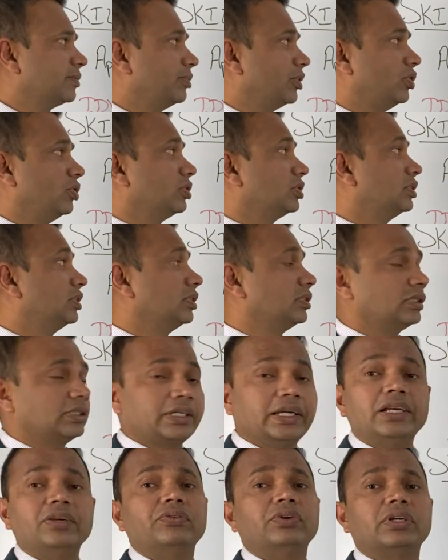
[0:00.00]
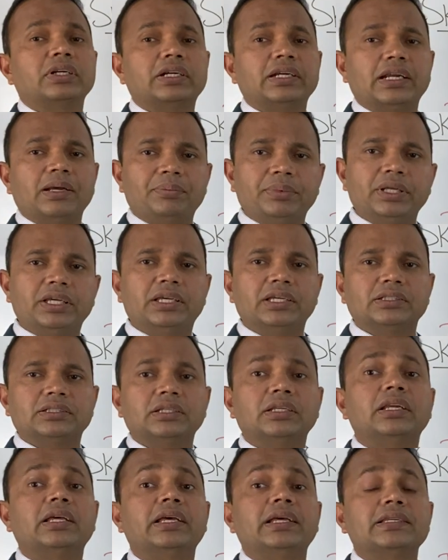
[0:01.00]
because the skilled worker
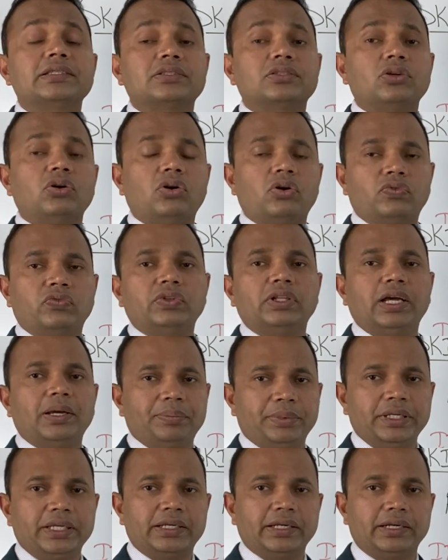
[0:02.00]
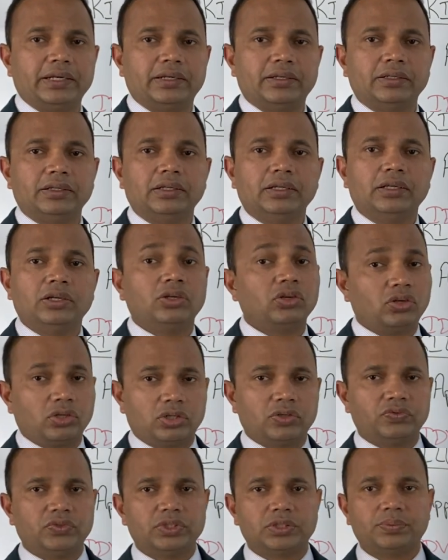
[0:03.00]
application is of the applicant,
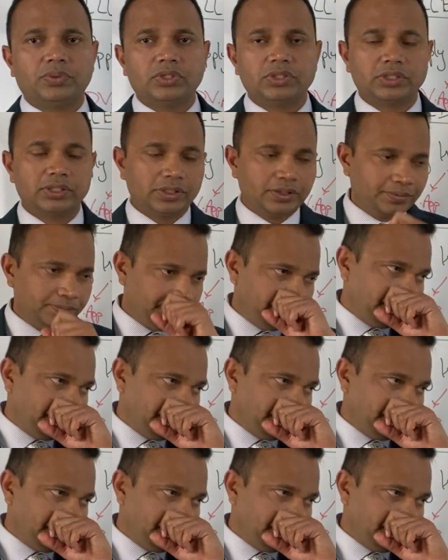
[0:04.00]
not of the sponsor.